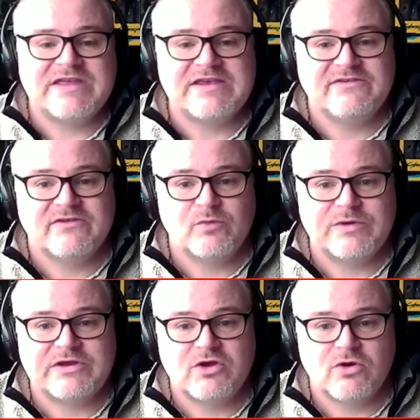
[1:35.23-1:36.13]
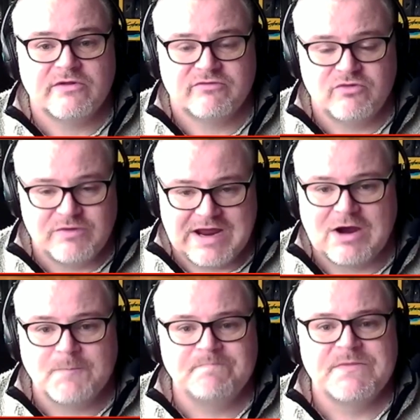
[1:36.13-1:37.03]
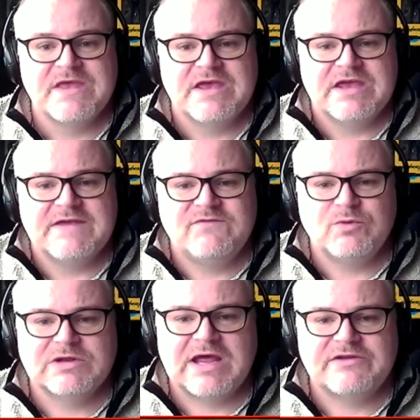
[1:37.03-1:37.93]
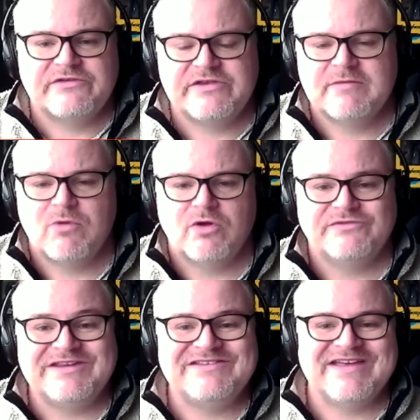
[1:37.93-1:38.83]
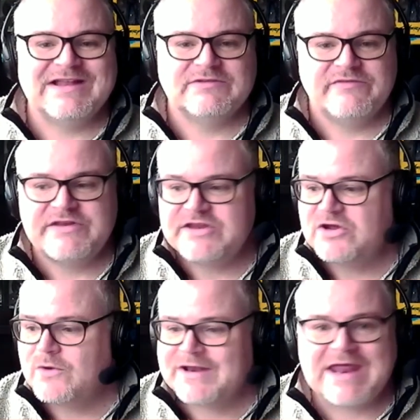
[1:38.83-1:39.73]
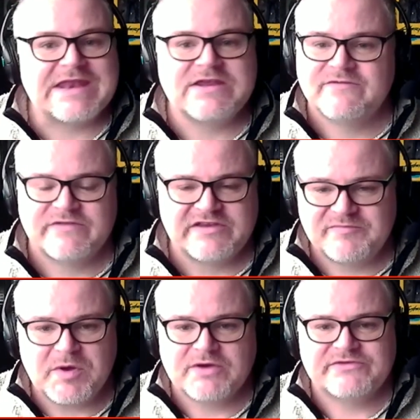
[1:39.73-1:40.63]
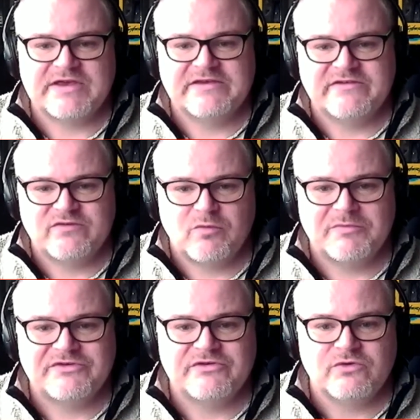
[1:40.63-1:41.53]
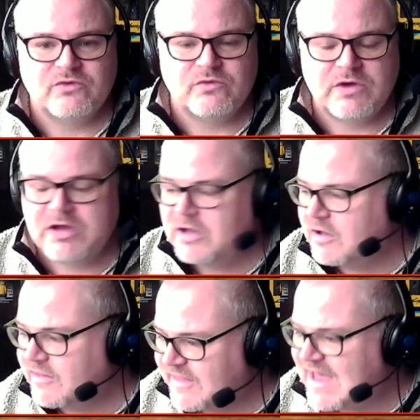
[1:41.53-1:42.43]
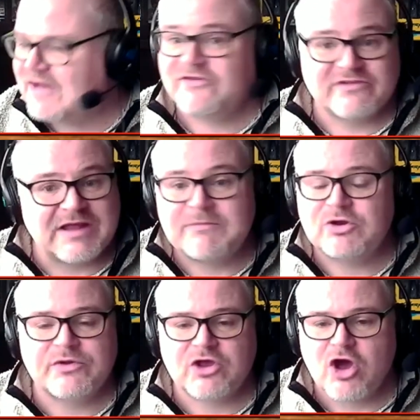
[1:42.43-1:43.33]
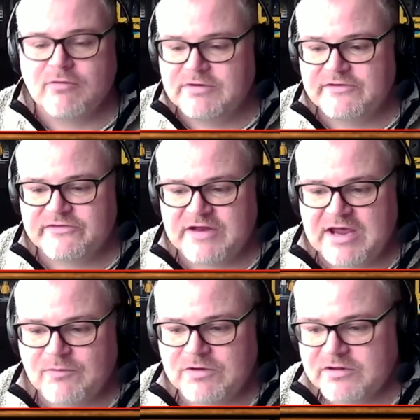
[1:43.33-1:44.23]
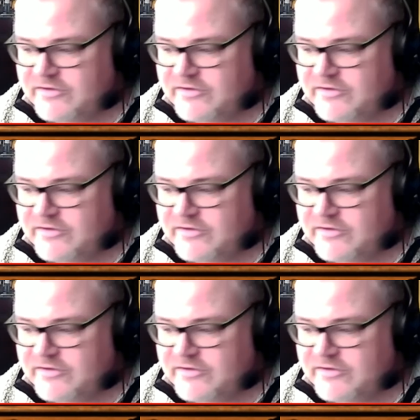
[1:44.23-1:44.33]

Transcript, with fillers: these that we go through now, if you would like to see a more detailed video on any of these box sets, if you want me to do uh, that, just let me know in the comments and I will